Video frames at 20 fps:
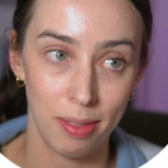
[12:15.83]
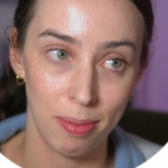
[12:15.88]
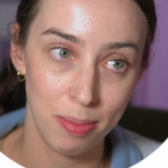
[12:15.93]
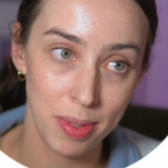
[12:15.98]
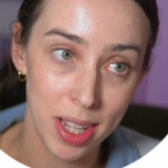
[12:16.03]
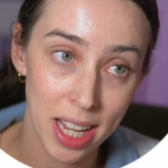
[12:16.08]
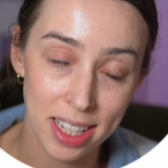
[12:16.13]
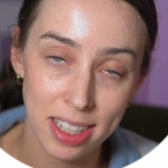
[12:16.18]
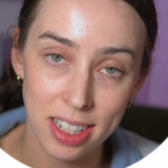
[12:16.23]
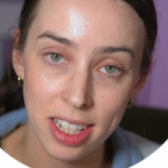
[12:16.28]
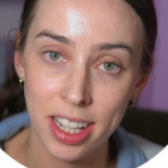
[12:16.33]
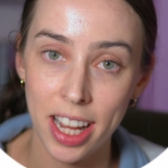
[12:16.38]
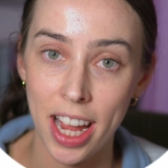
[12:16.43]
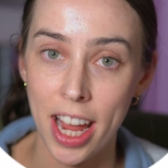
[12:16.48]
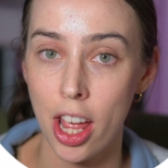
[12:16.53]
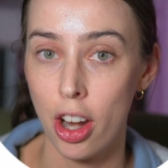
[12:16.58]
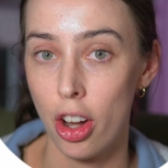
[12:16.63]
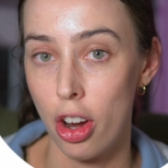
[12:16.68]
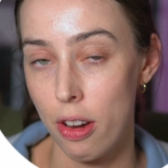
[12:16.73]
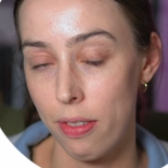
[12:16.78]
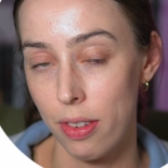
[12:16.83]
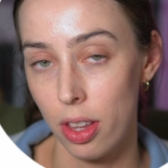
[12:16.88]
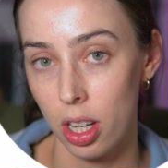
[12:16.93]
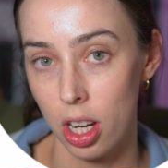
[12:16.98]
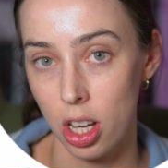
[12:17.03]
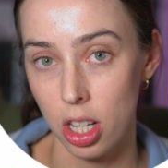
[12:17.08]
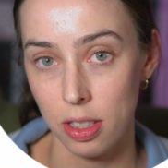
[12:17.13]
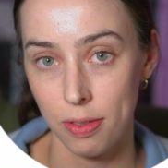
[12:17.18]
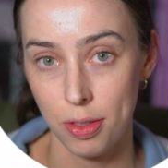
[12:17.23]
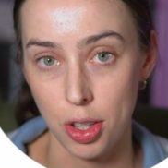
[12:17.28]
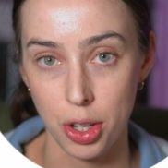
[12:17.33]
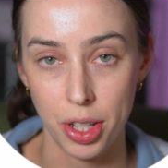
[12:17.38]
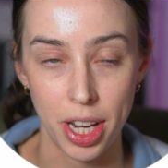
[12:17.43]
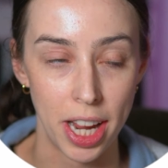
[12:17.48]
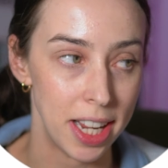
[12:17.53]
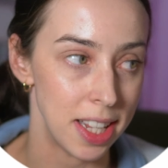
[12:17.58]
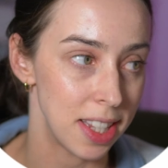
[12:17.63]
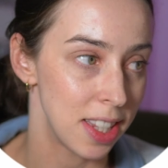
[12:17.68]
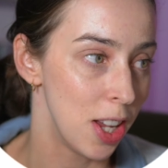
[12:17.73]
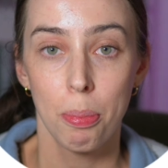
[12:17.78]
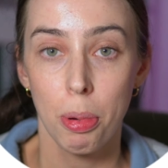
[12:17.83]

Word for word: yesterday and over the last few days.